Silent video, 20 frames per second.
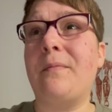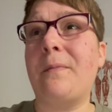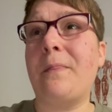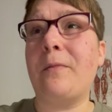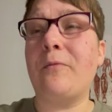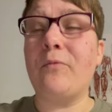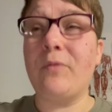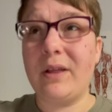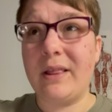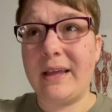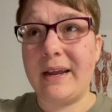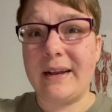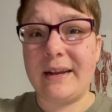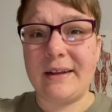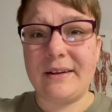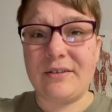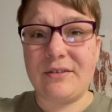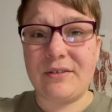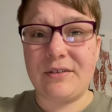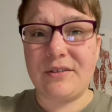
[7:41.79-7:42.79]

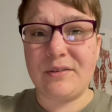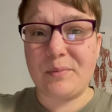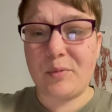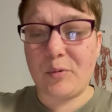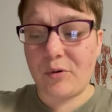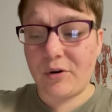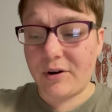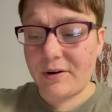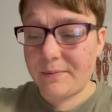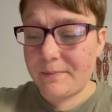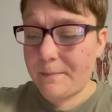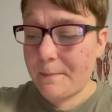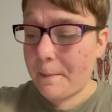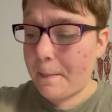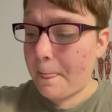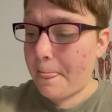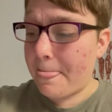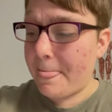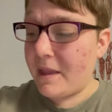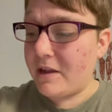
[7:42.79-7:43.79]
relating to support.
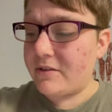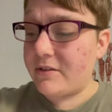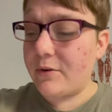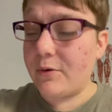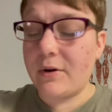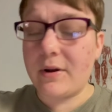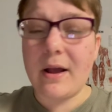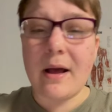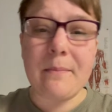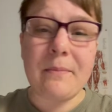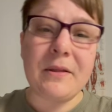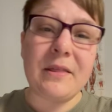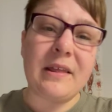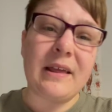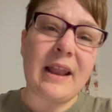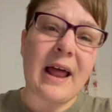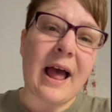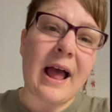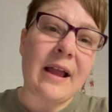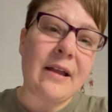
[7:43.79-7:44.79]
So a couple that
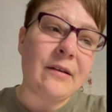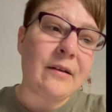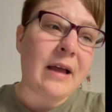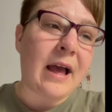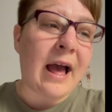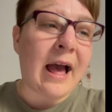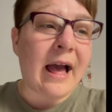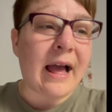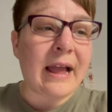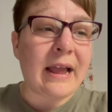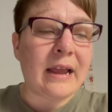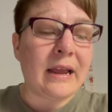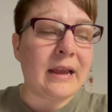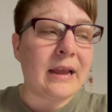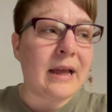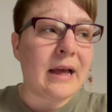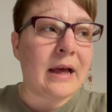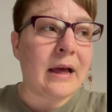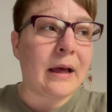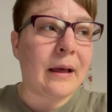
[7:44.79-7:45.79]
I
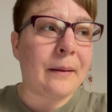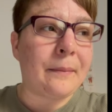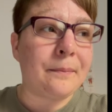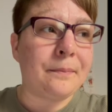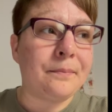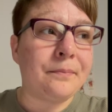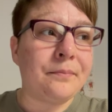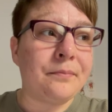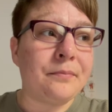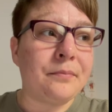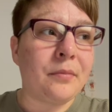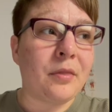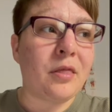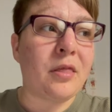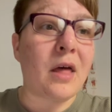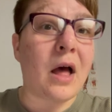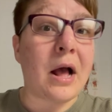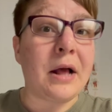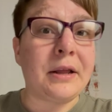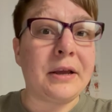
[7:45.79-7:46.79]

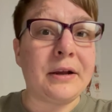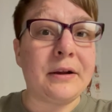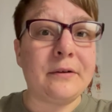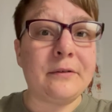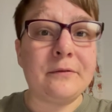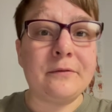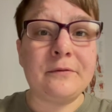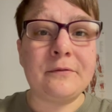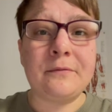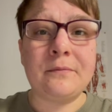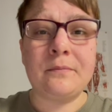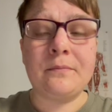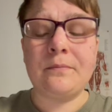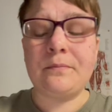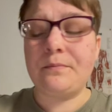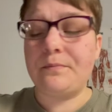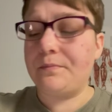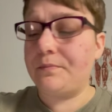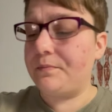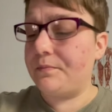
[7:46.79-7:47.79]
thought of,
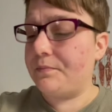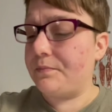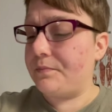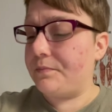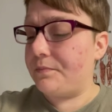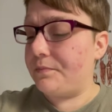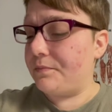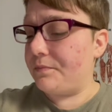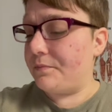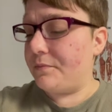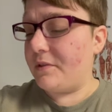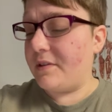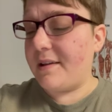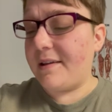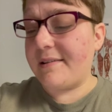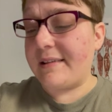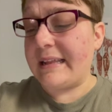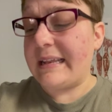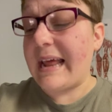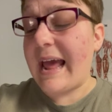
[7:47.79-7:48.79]

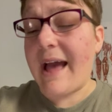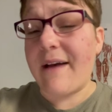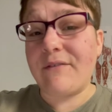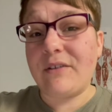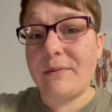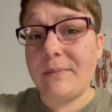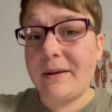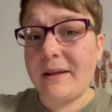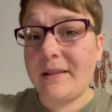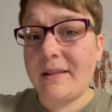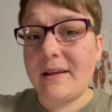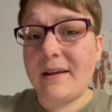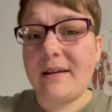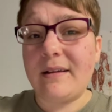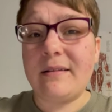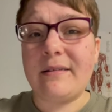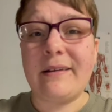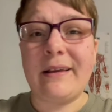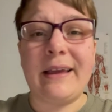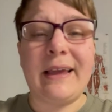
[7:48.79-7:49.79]
doesn't have to be
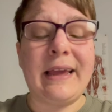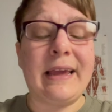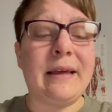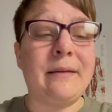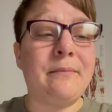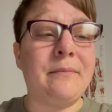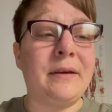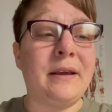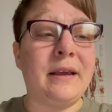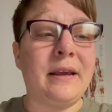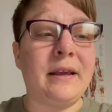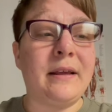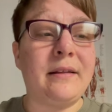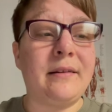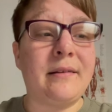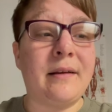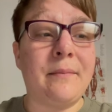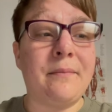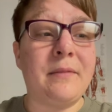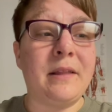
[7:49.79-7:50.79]
these. It can be
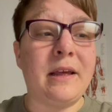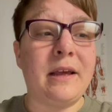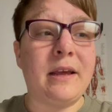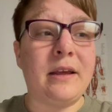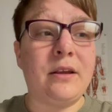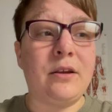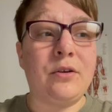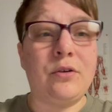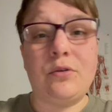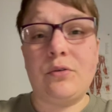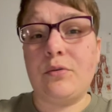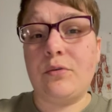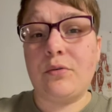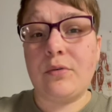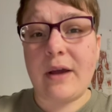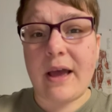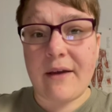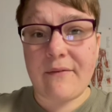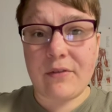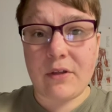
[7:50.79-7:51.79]
some that you
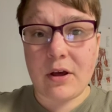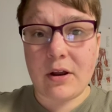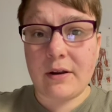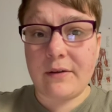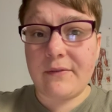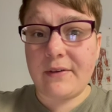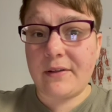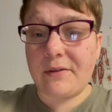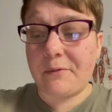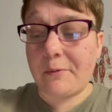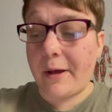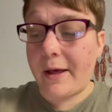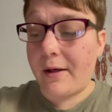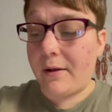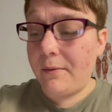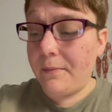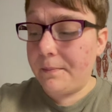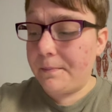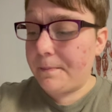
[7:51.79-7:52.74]
have thought of as well.